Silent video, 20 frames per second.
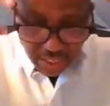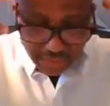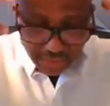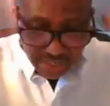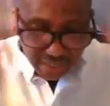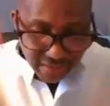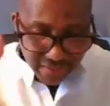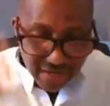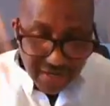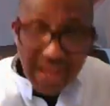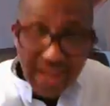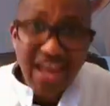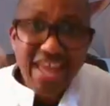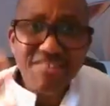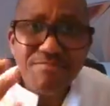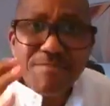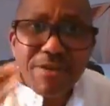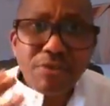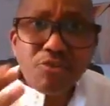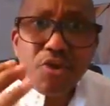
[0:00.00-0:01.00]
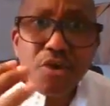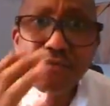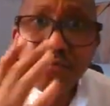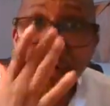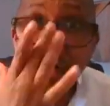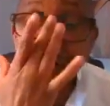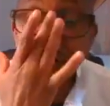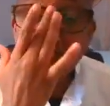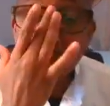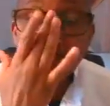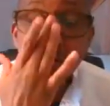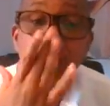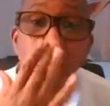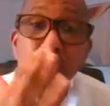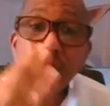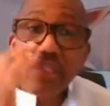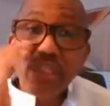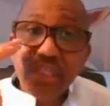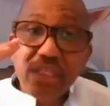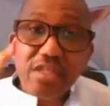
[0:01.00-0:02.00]
there's an aspect of it to
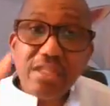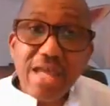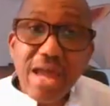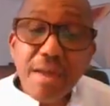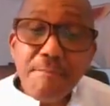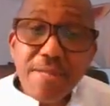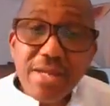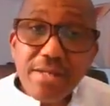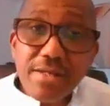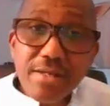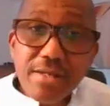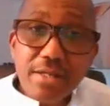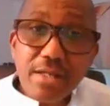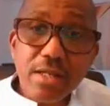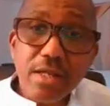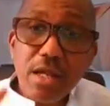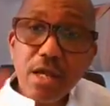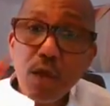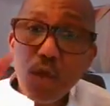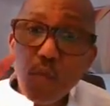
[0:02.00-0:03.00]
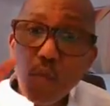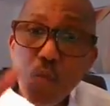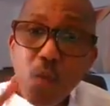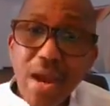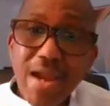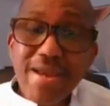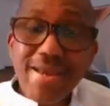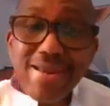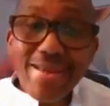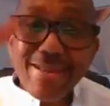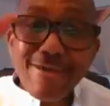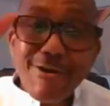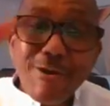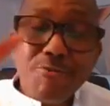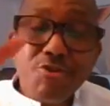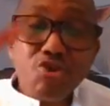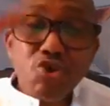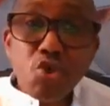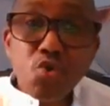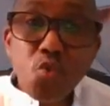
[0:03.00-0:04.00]
determine when the
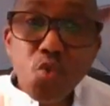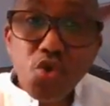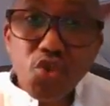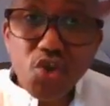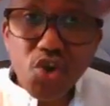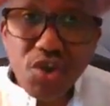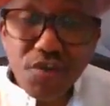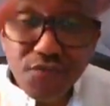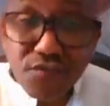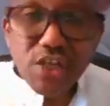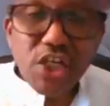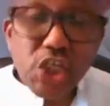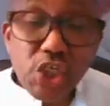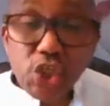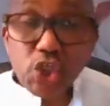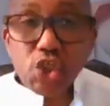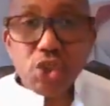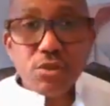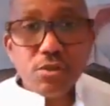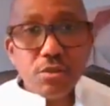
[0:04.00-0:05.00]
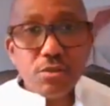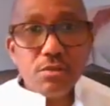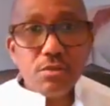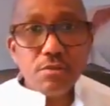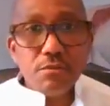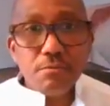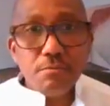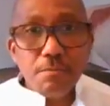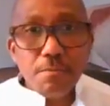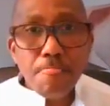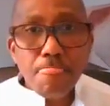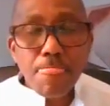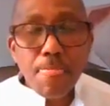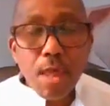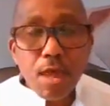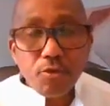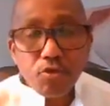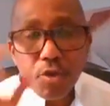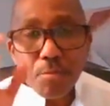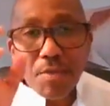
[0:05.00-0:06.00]
commission was going to finish,
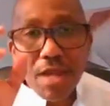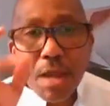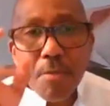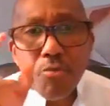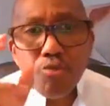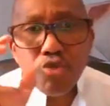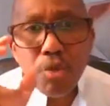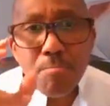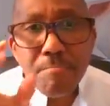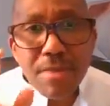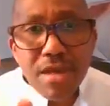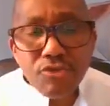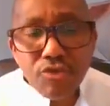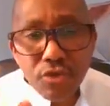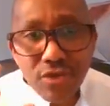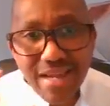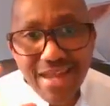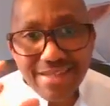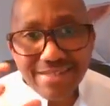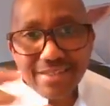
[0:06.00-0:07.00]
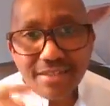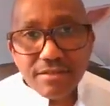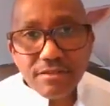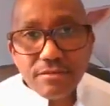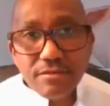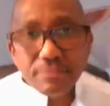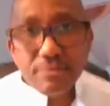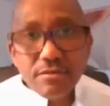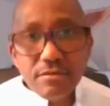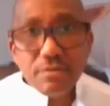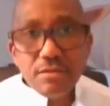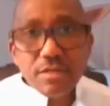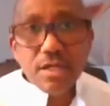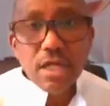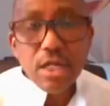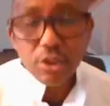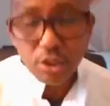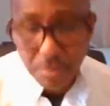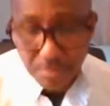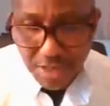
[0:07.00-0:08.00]
to be able to measure that,
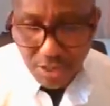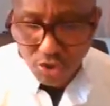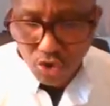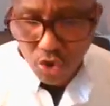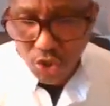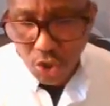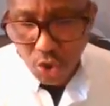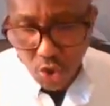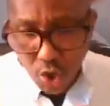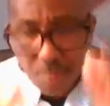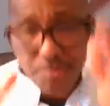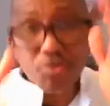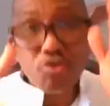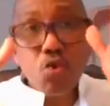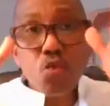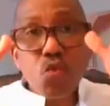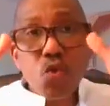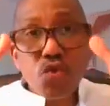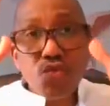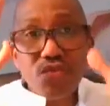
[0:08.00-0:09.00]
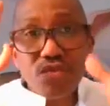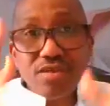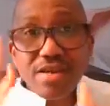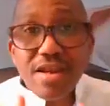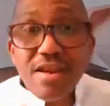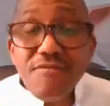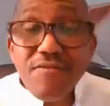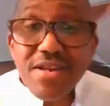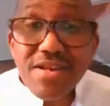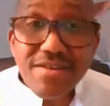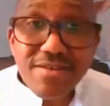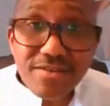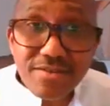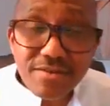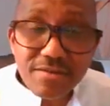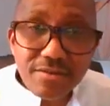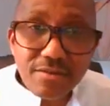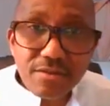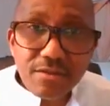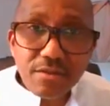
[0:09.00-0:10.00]
to make sure the commission was relevant,
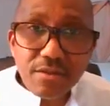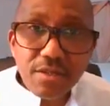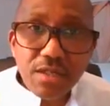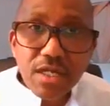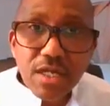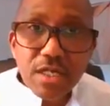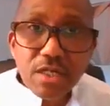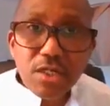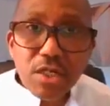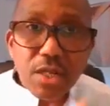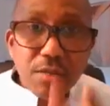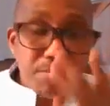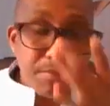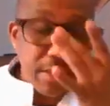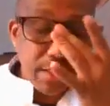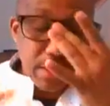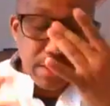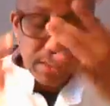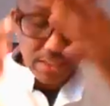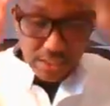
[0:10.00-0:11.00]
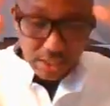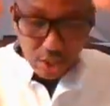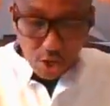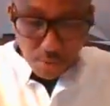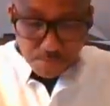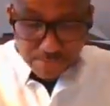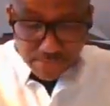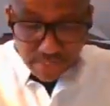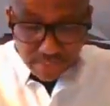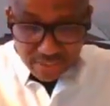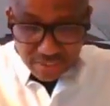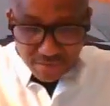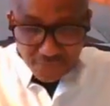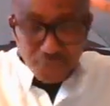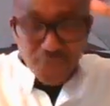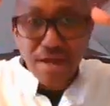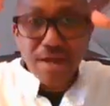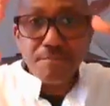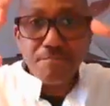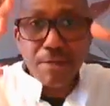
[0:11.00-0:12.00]
the
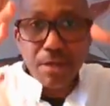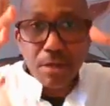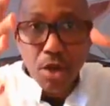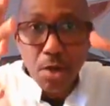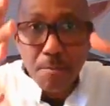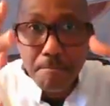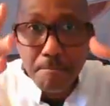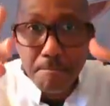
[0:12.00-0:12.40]
objective can be